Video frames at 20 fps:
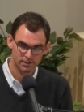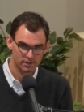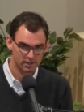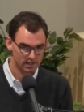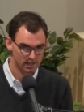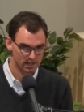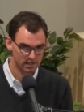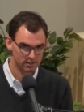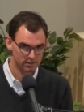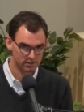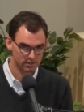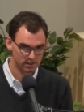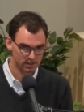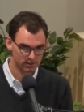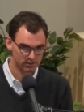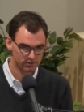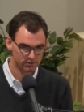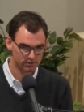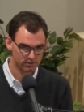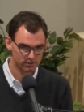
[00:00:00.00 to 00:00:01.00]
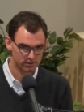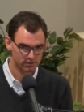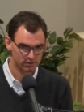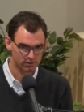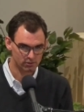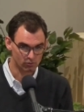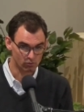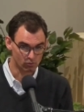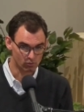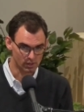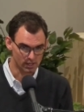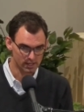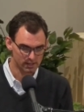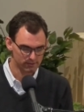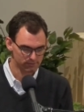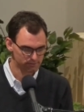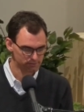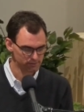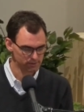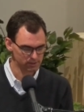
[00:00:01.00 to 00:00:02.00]
had another
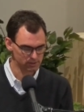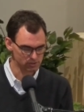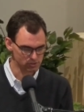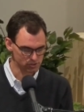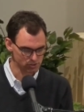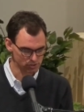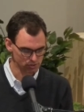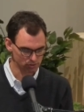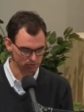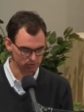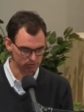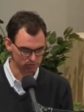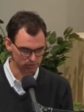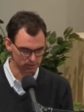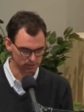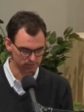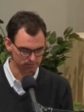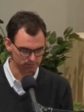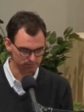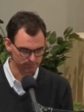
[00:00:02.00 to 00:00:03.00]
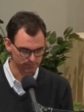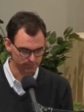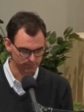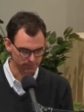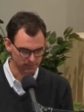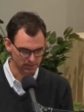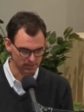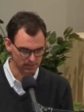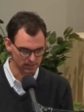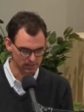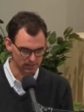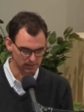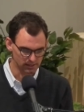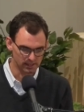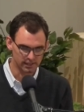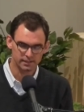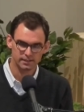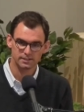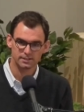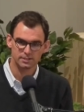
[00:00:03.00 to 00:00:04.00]
wife and children, and he
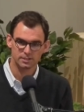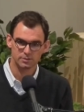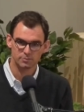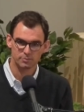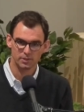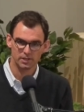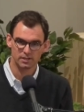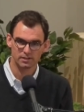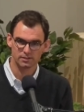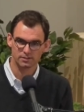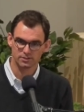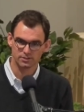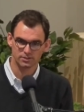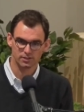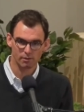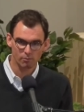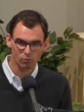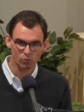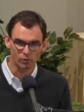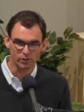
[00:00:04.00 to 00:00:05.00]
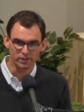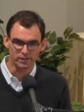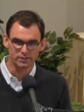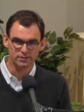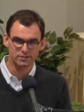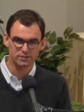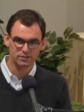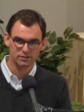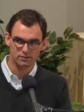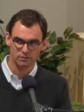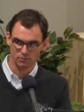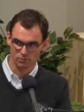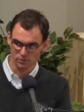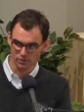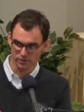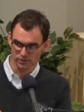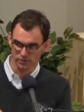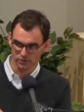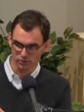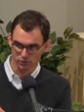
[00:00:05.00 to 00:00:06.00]
liked to spend some weeks
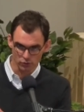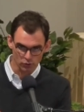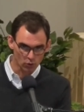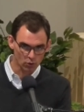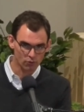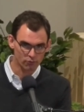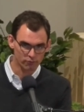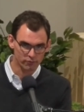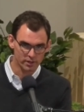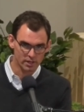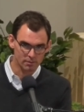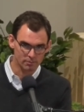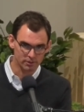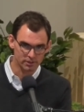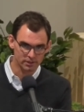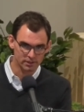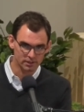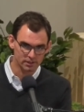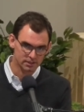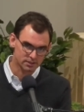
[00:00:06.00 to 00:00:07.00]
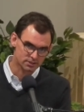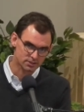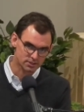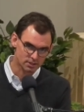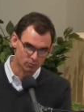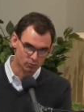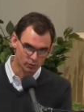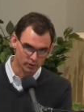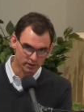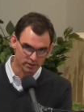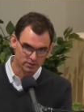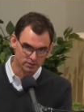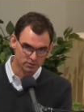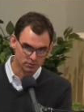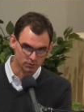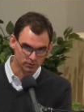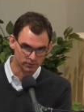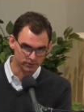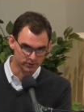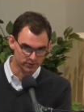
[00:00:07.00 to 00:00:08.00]
with your family and some weeks
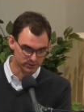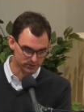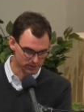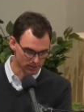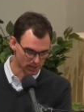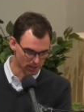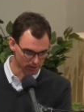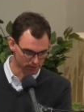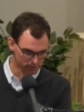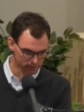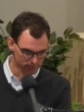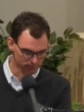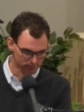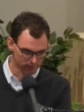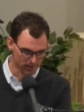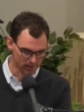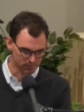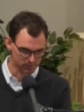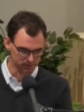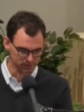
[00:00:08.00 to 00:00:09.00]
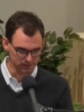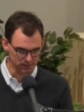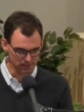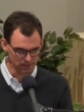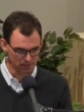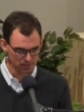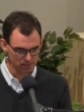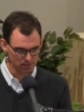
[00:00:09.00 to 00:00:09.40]
with this other family?